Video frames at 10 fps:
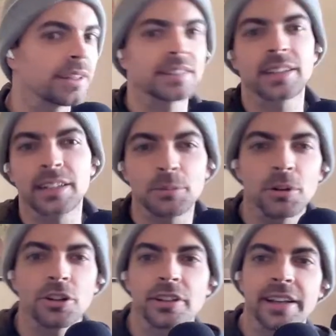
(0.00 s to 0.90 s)
excited
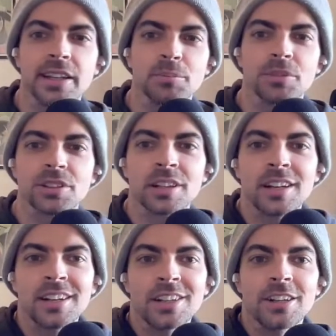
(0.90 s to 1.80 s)
about our games,
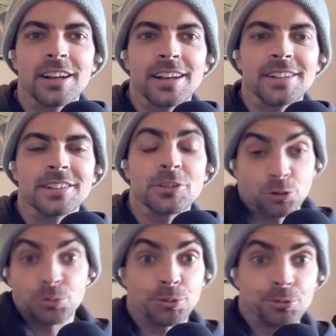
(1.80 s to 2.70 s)
and it
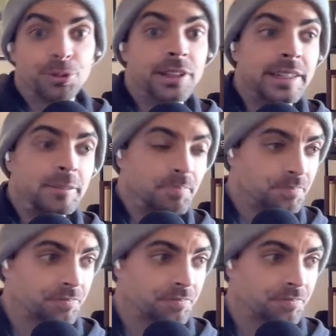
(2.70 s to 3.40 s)
was really neat